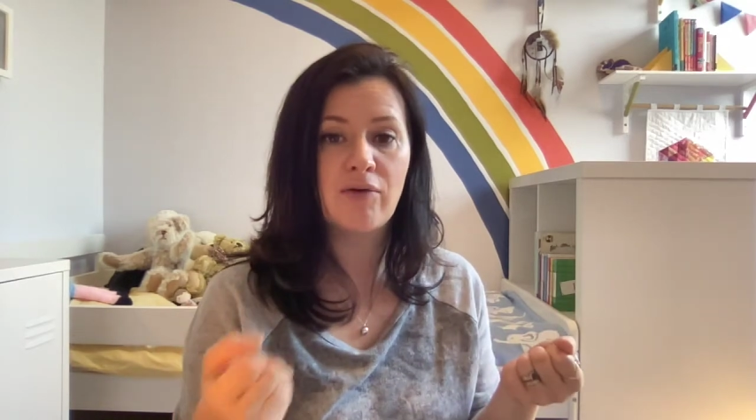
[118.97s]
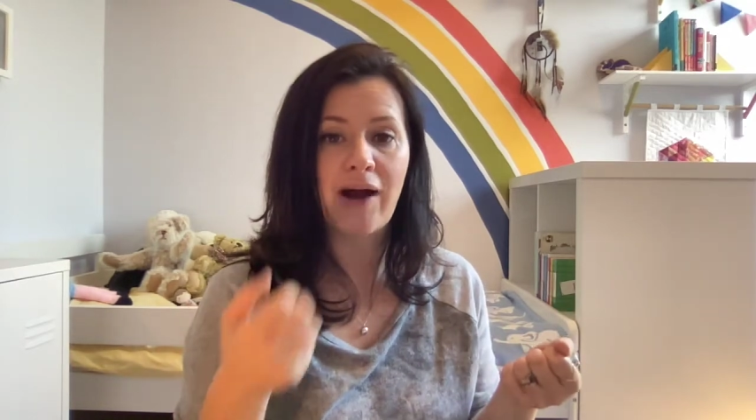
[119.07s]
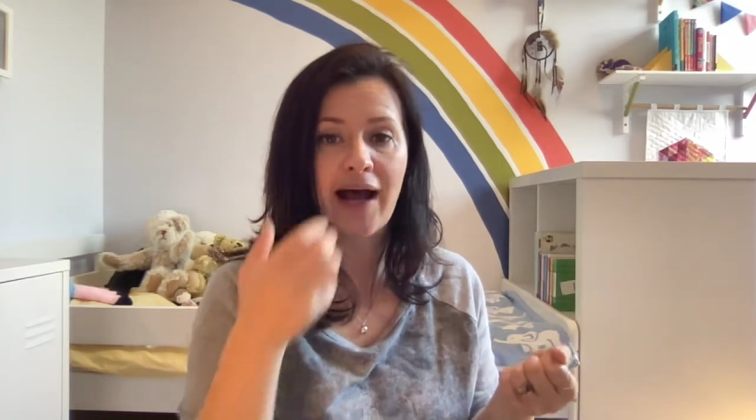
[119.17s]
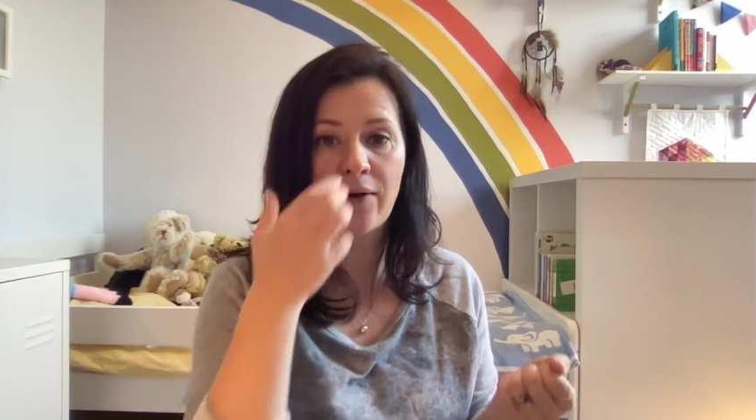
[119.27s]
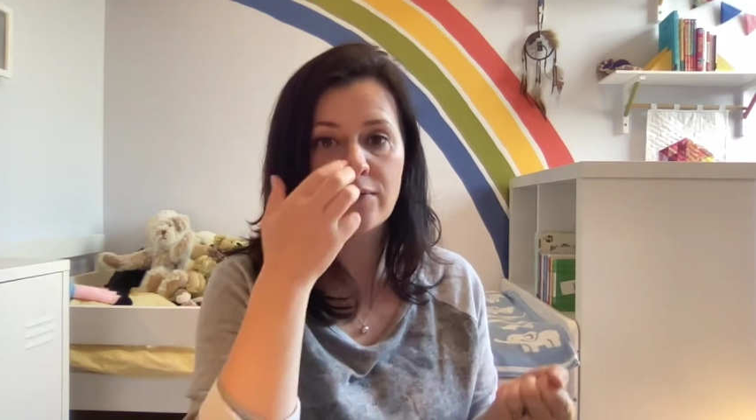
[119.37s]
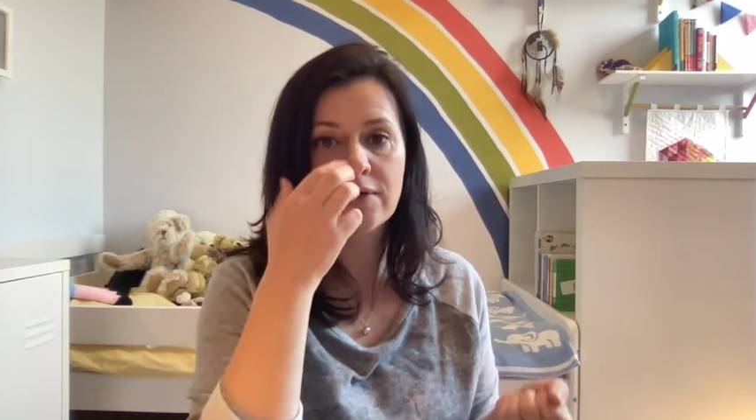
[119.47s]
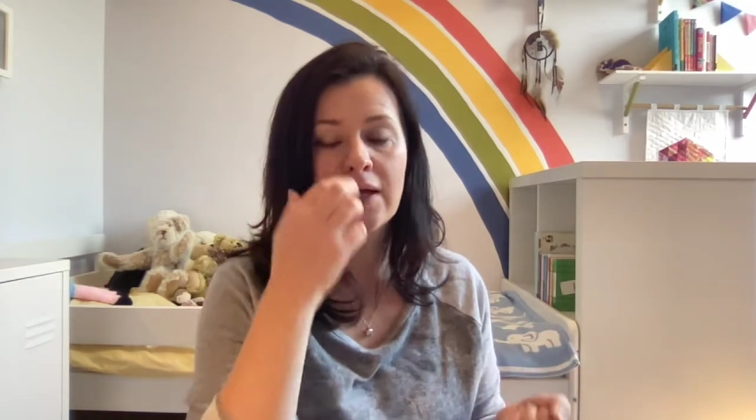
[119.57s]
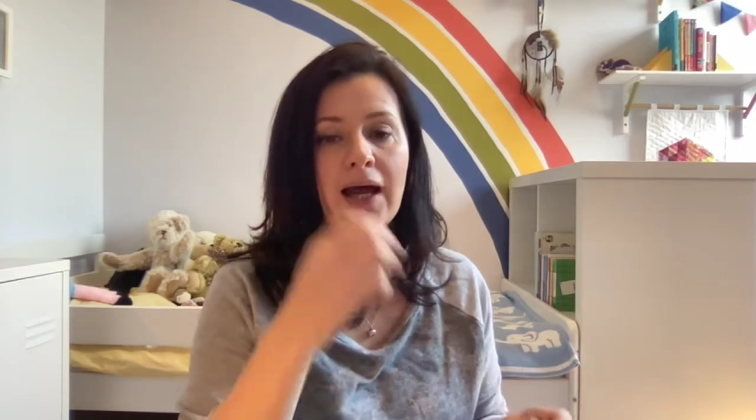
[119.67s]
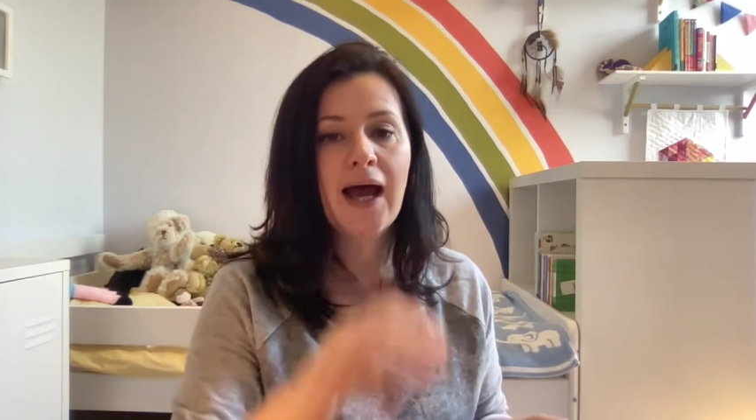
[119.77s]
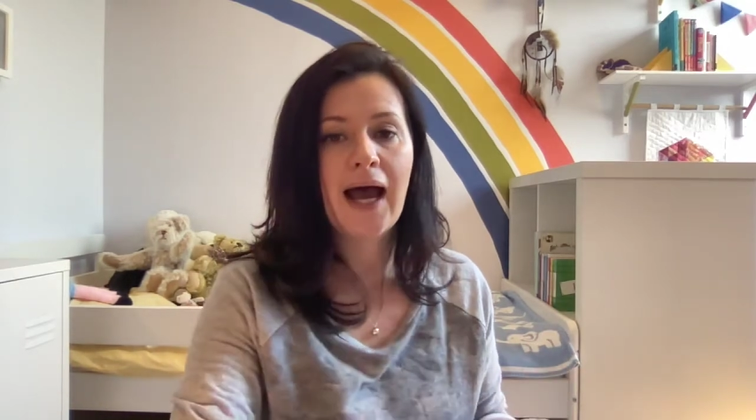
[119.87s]
around,
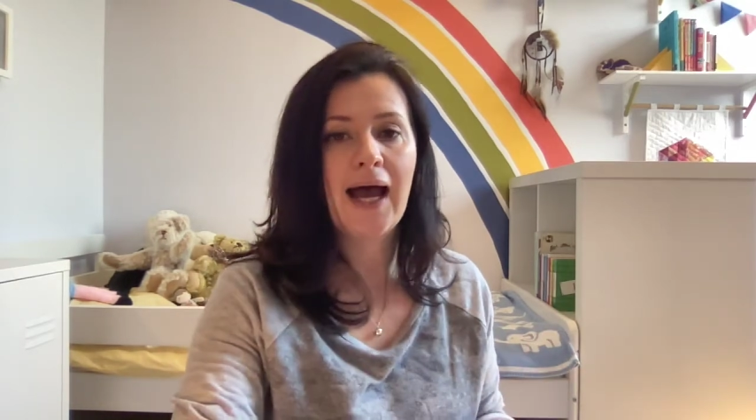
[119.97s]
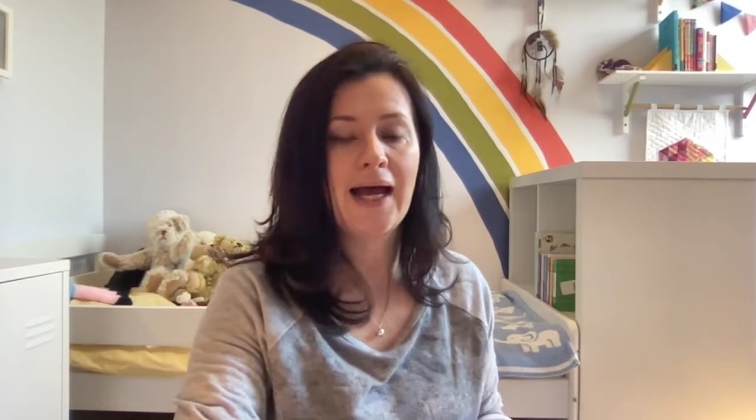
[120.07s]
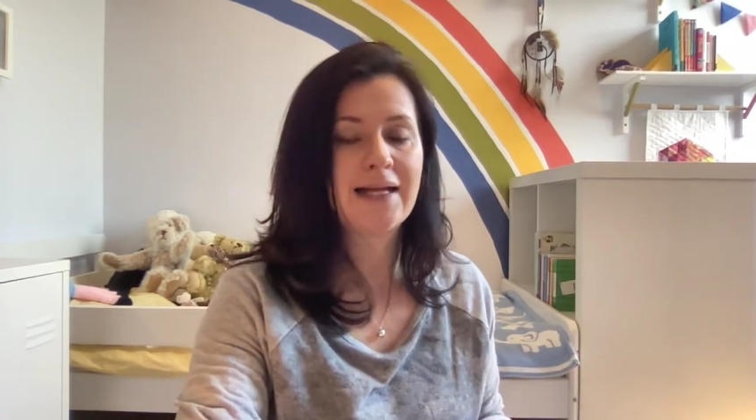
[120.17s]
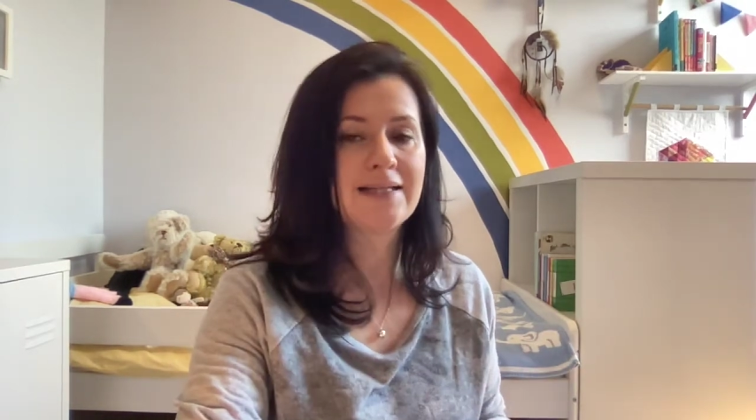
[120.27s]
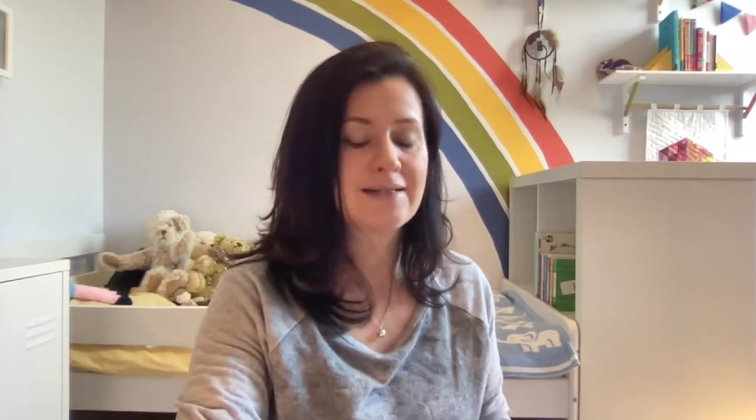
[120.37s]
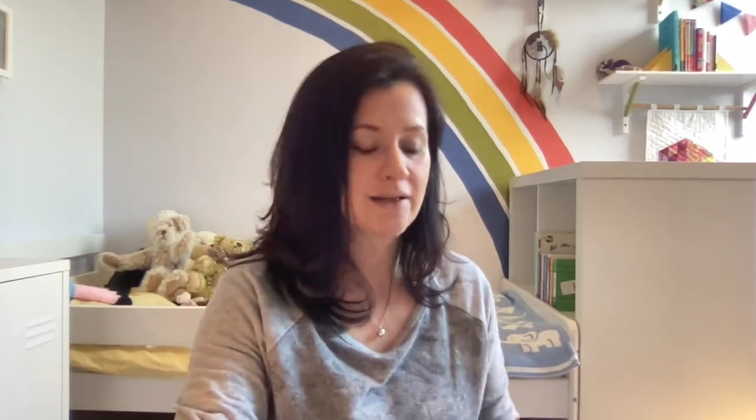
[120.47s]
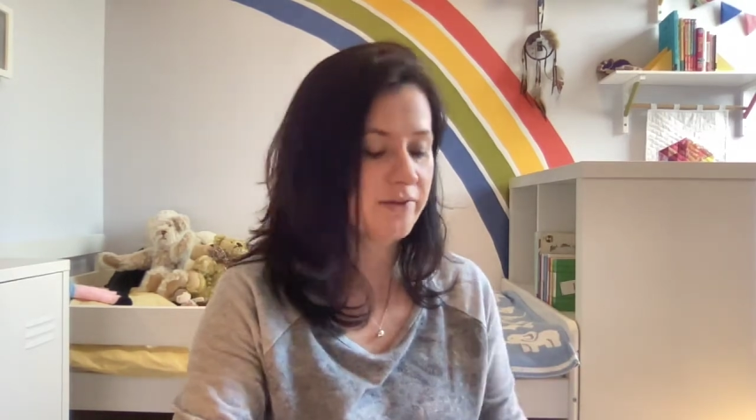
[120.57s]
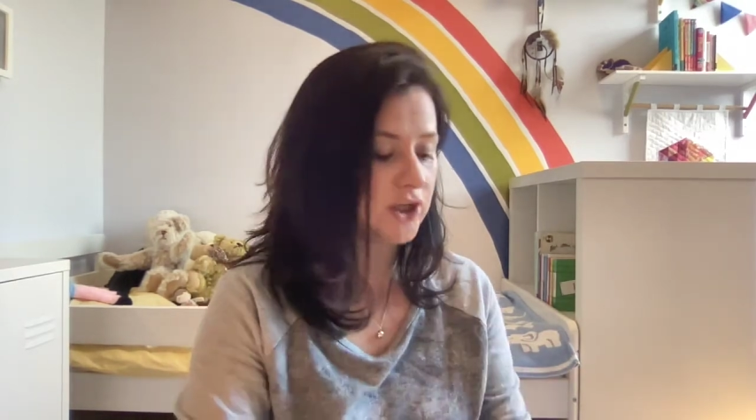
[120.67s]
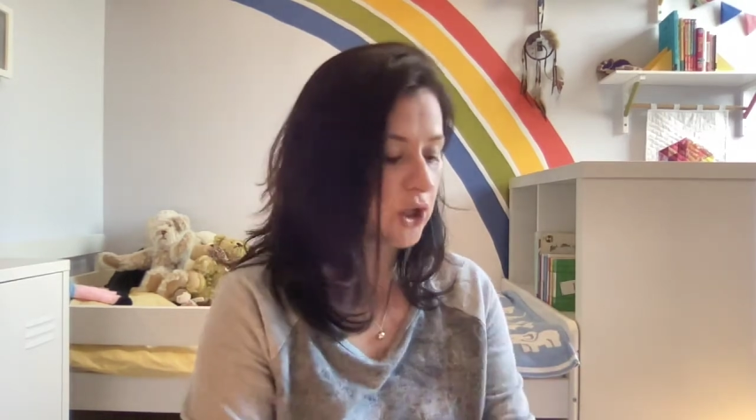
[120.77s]
and the